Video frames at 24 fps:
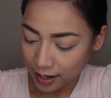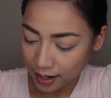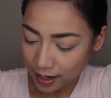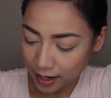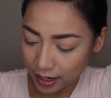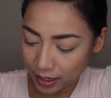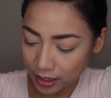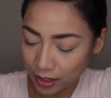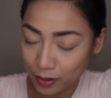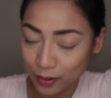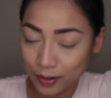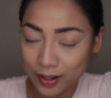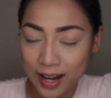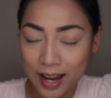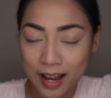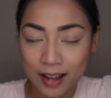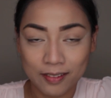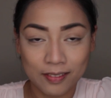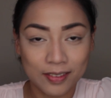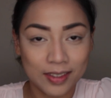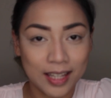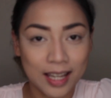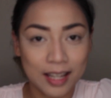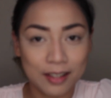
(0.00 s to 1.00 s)
I don't
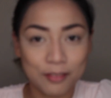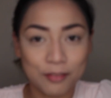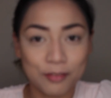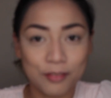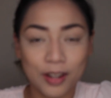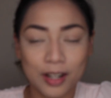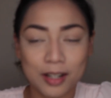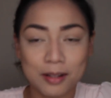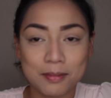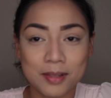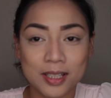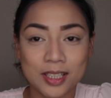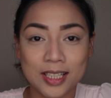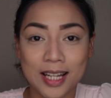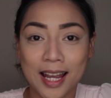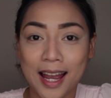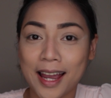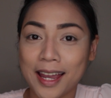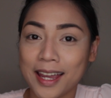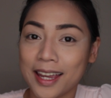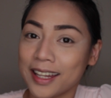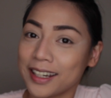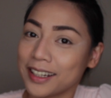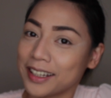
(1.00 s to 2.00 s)
have that very much
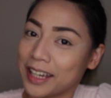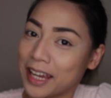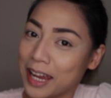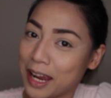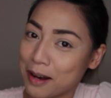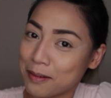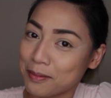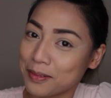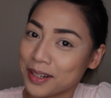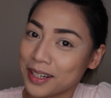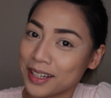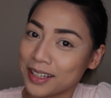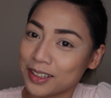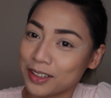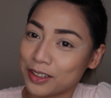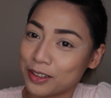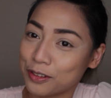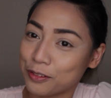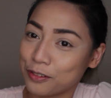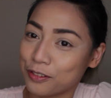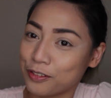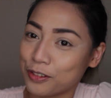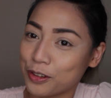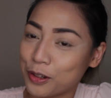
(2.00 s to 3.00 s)
high-end camera yet
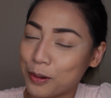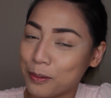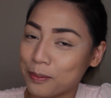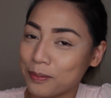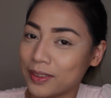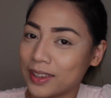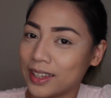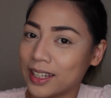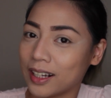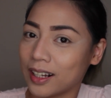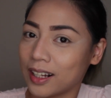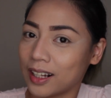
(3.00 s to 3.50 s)
to film the